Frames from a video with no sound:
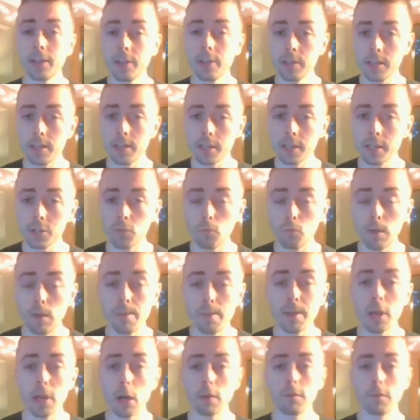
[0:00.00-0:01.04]
goodness,
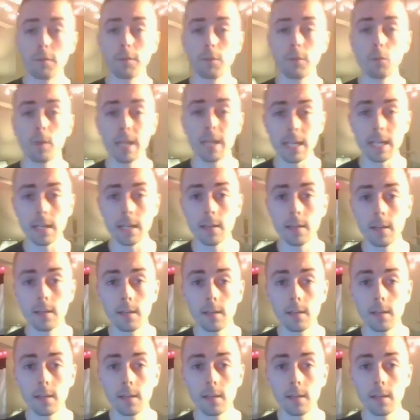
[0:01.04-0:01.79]
women are free